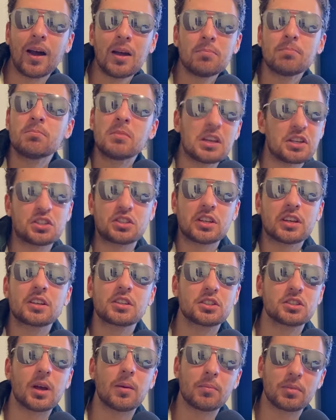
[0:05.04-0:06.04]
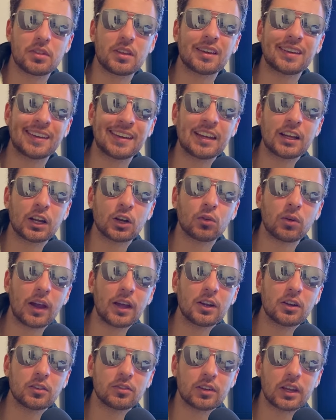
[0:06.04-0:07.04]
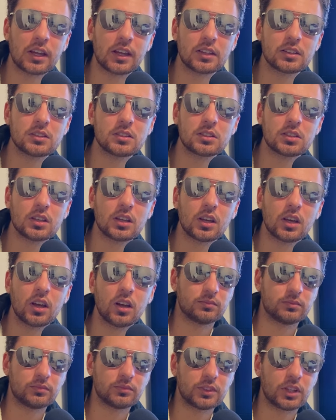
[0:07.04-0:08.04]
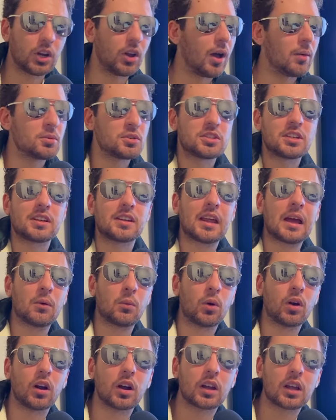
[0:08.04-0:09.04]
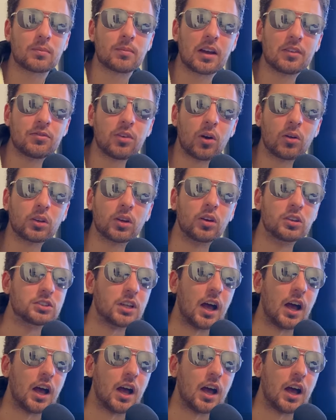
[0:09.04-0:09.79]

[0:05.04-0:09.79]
I missing something here, Raider fans? You know, I'm sitting at work and my phone goes